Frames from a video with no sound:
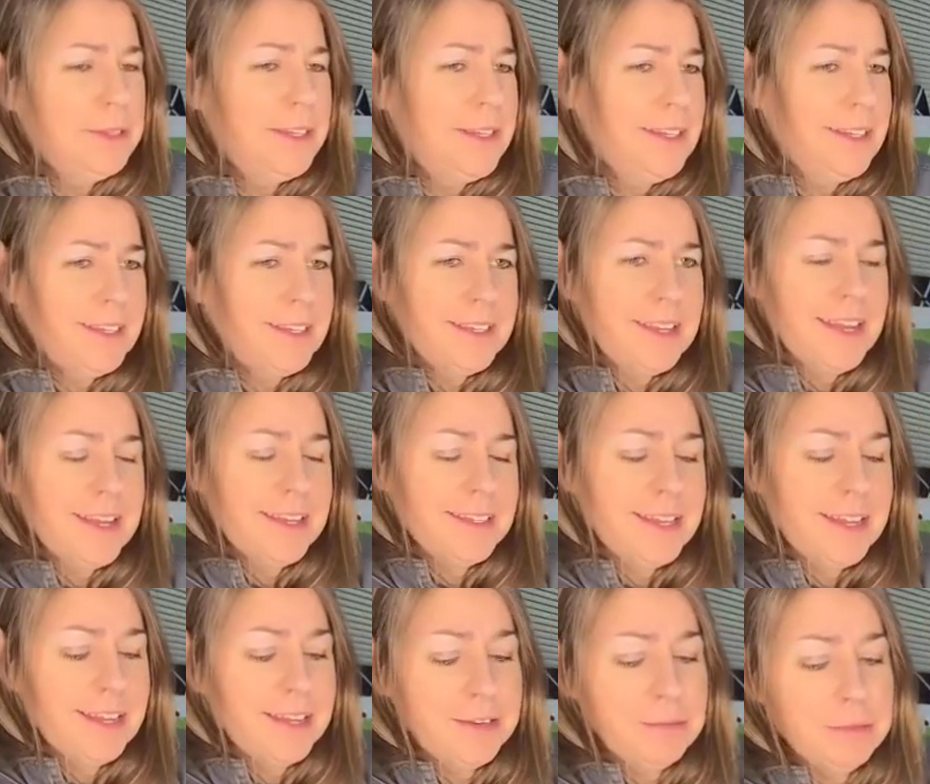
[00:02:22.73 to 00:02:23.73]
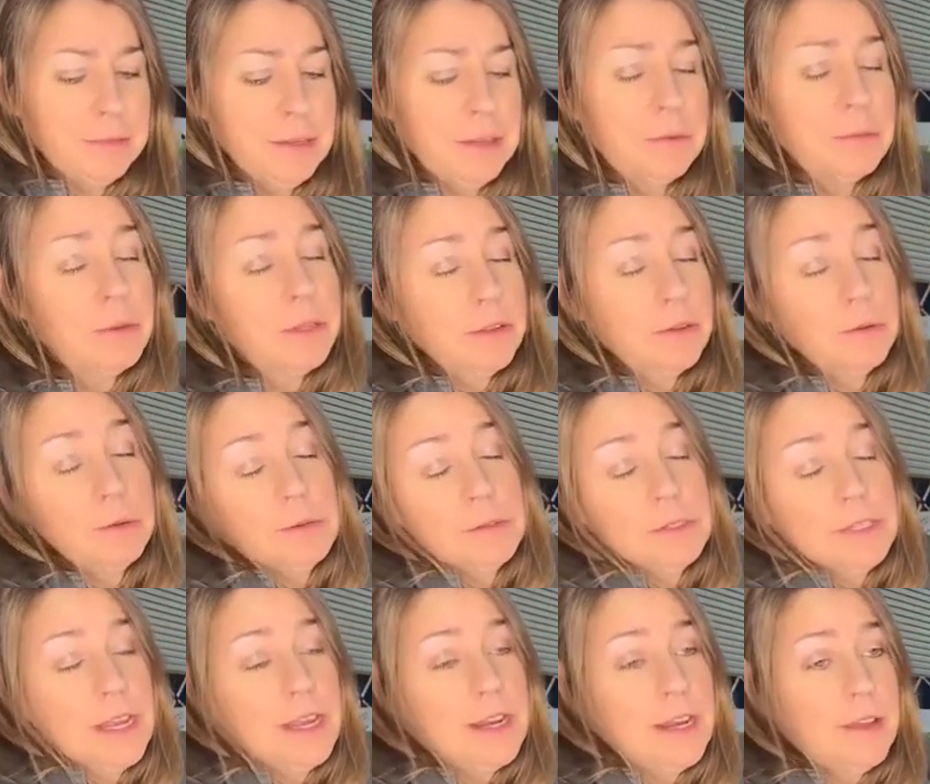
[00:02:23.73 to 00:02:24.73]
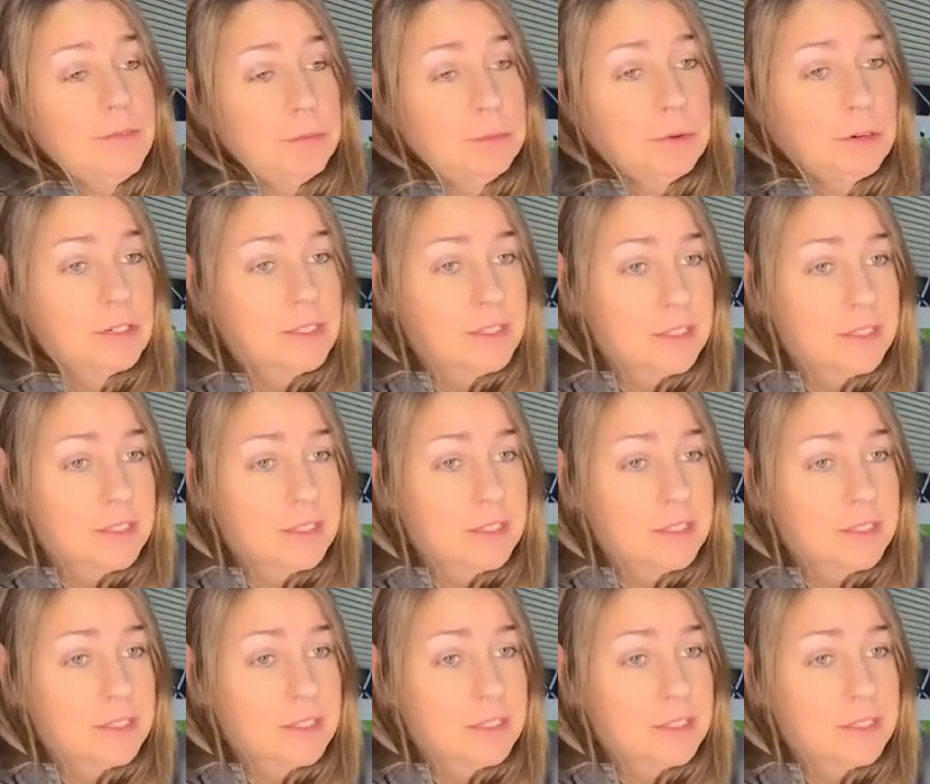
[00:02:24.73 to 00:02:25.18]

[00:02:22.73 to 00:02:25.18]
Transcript: All I was gonna say is that it'd be a really cool day to have a